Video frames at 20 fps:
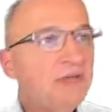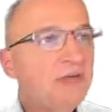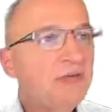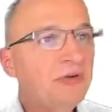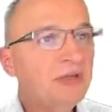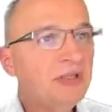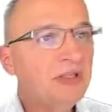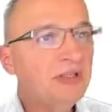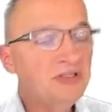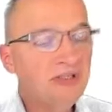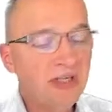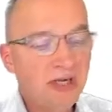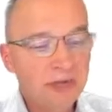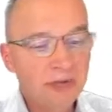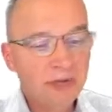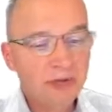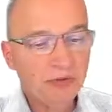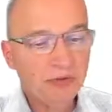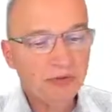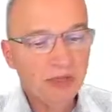from the
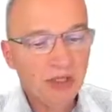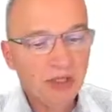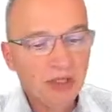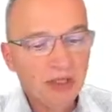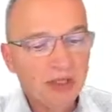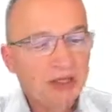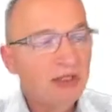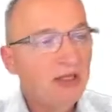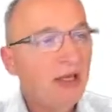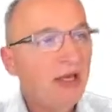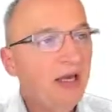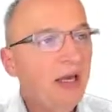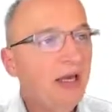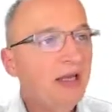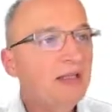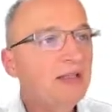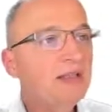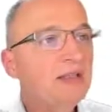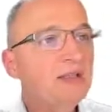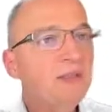exception, the
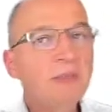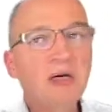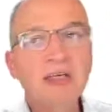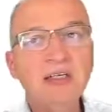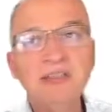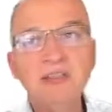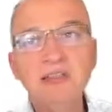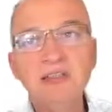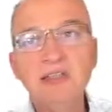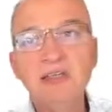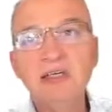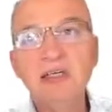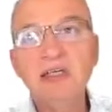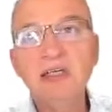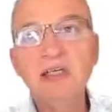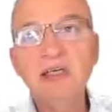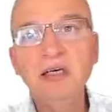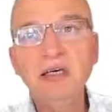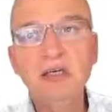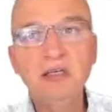handler must
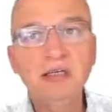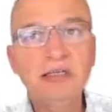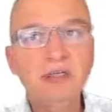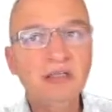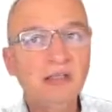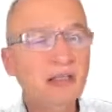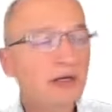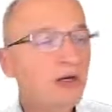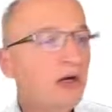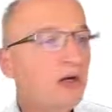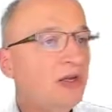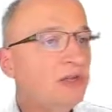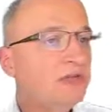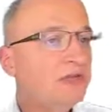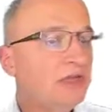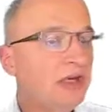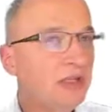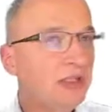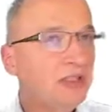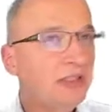clear the cause
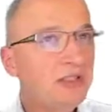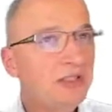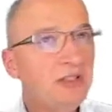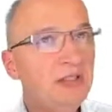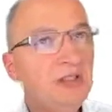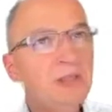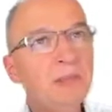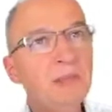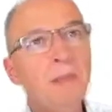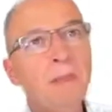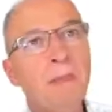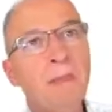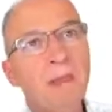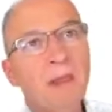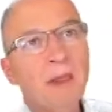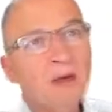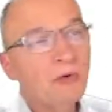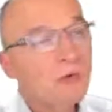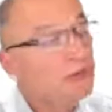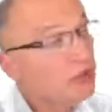register,
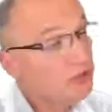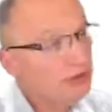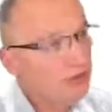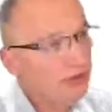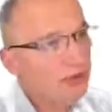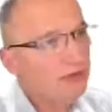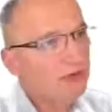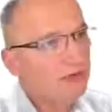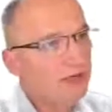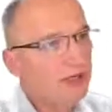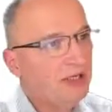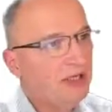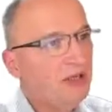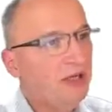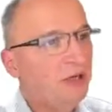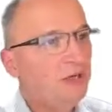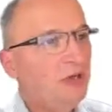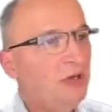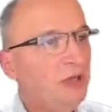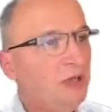which we already
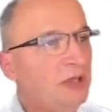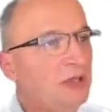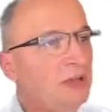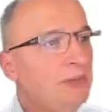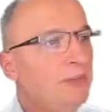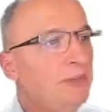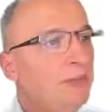have done.